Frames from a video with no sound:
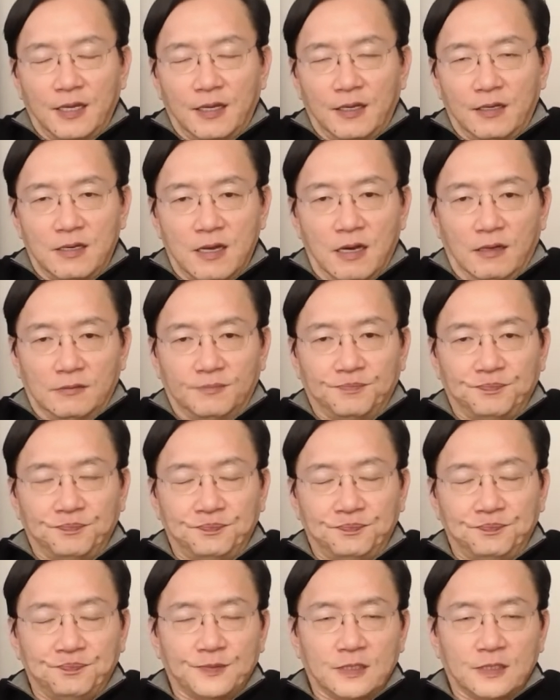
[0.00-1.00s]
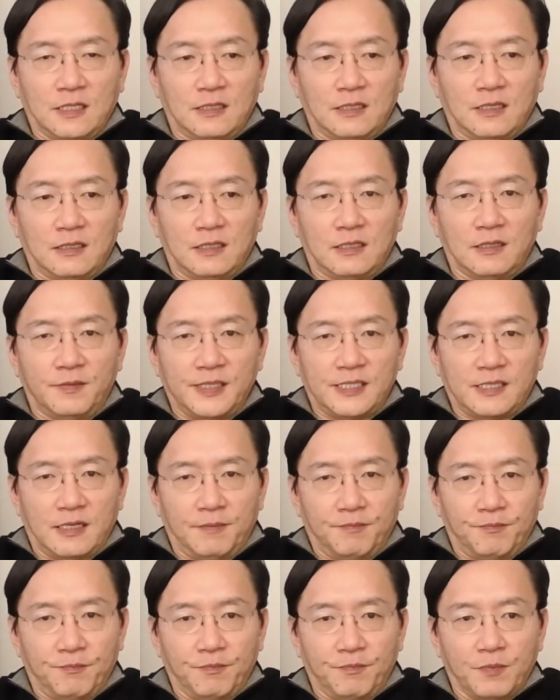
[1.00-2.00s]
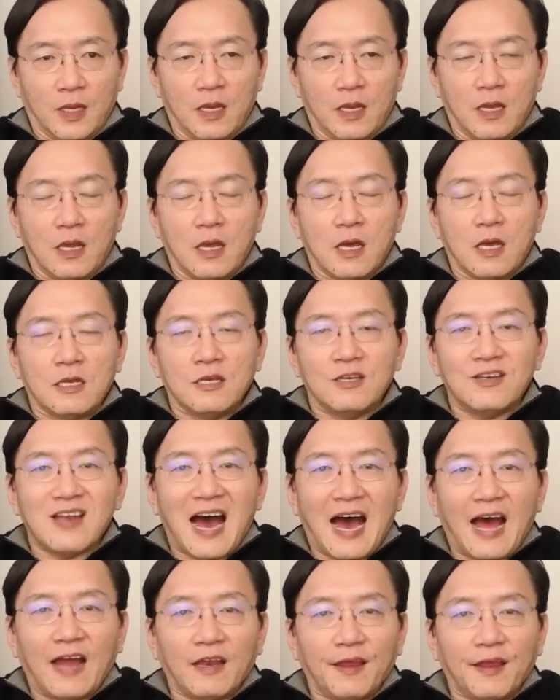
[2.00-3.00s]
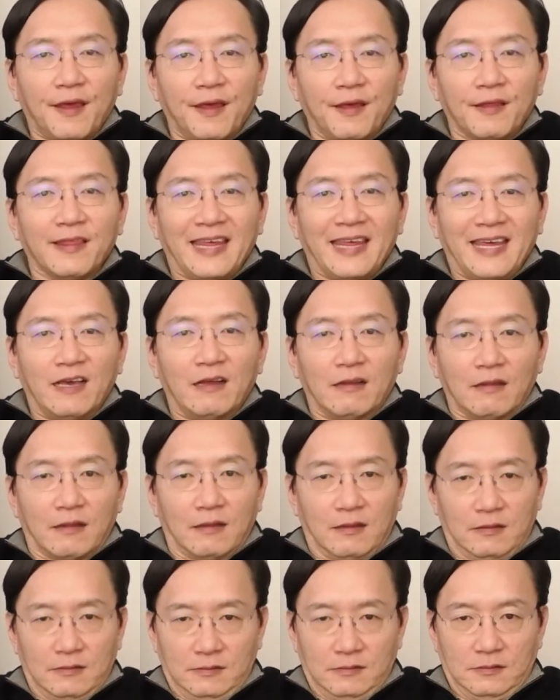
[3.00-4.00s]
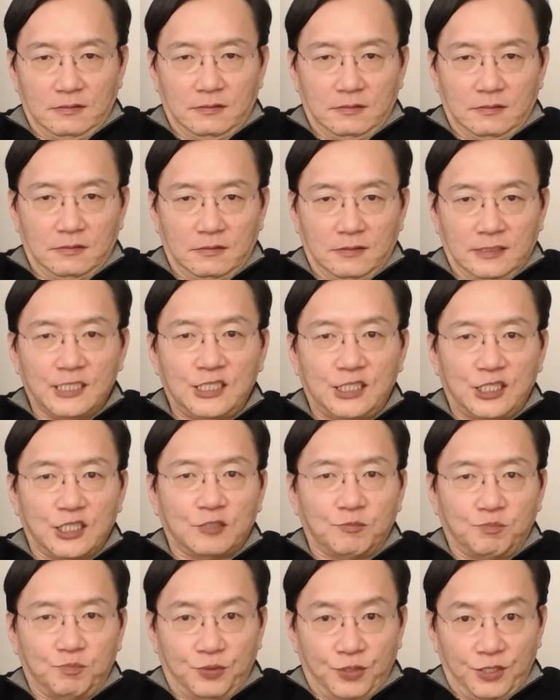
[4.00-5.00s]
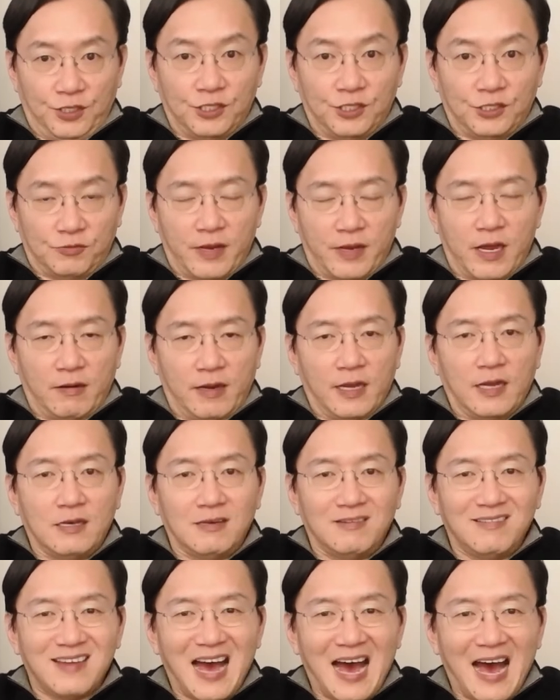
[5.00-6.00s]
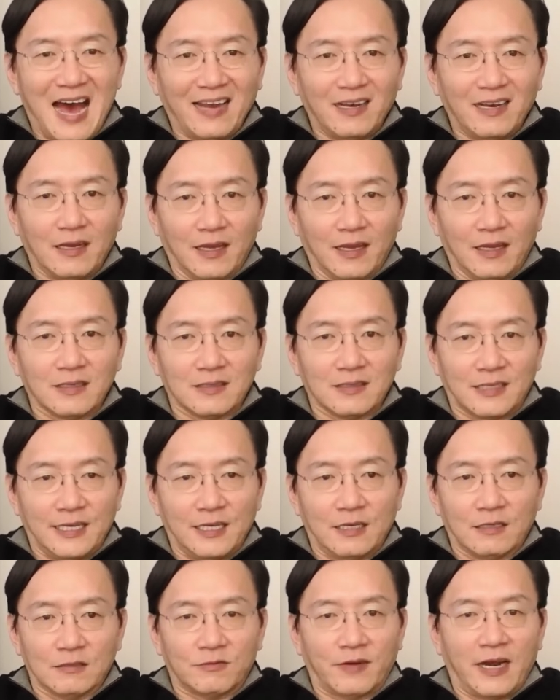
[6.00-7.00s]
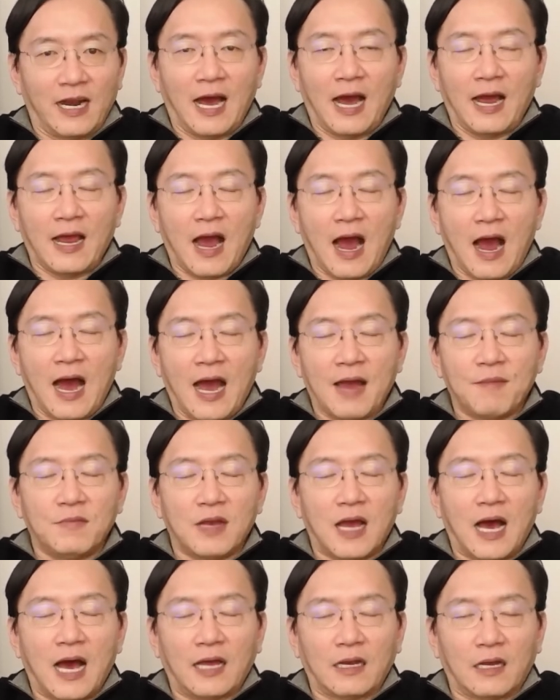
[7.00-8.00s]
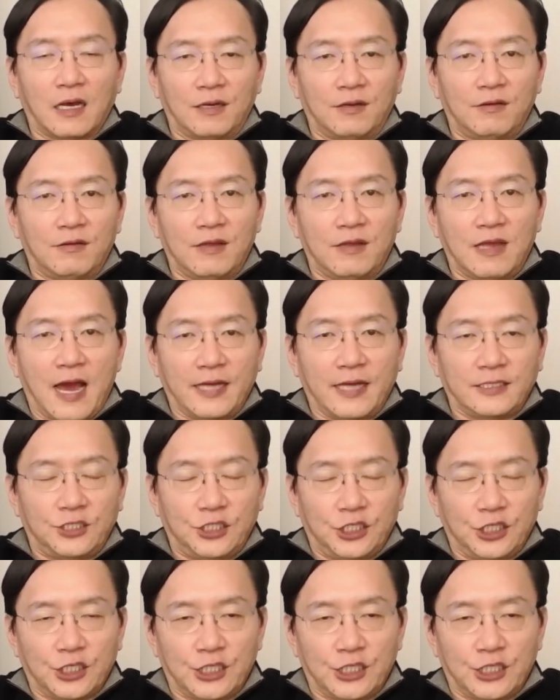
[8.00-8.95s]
No, let me say, not illegal. Let's just put it this way, okay? Not illegal, right? I'm not under the idea